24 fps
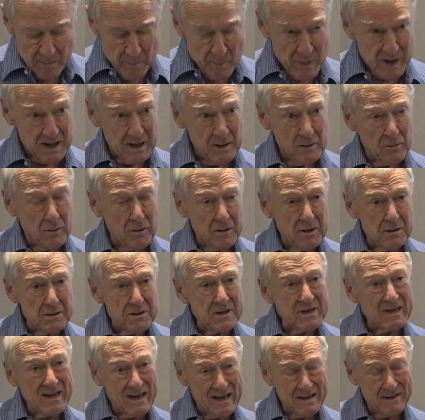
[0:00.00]
But in order
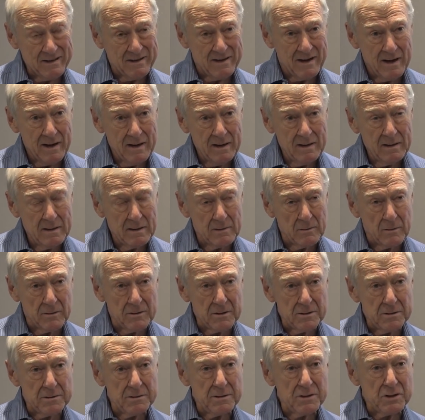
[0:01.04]
to get there, in
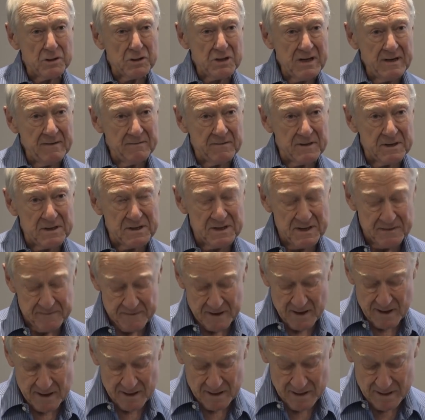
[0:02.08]
order to achieve this
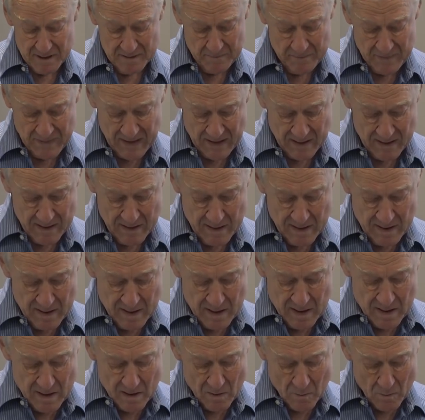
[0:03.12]
nirvana,
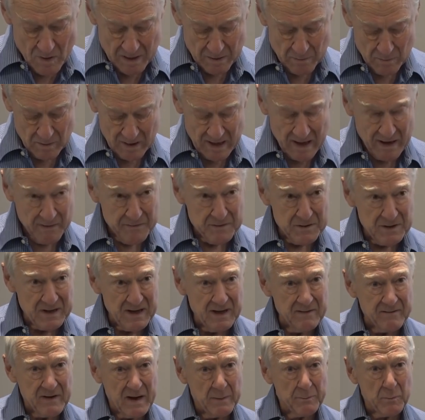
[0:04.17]
one will have to
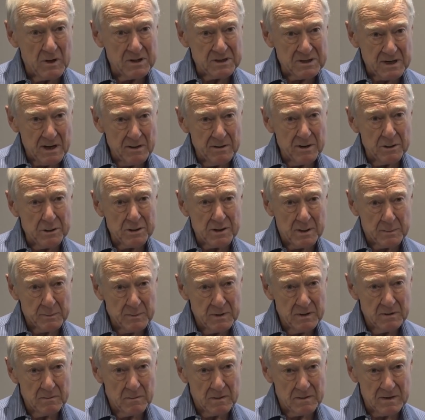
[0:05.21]
give up one's
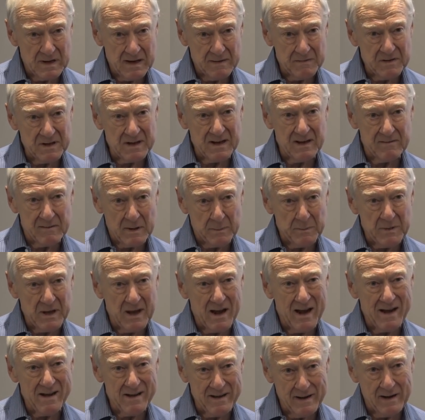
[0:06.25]
ownership. One will have to give up the
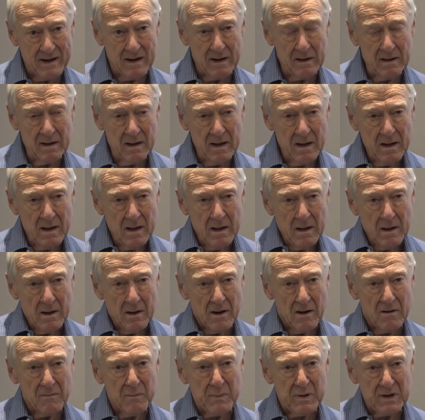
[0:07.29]
idea
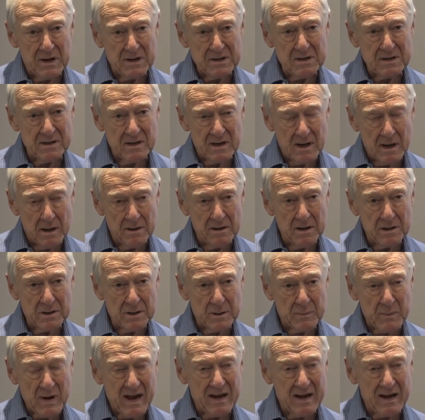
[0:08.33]
of personal ownership.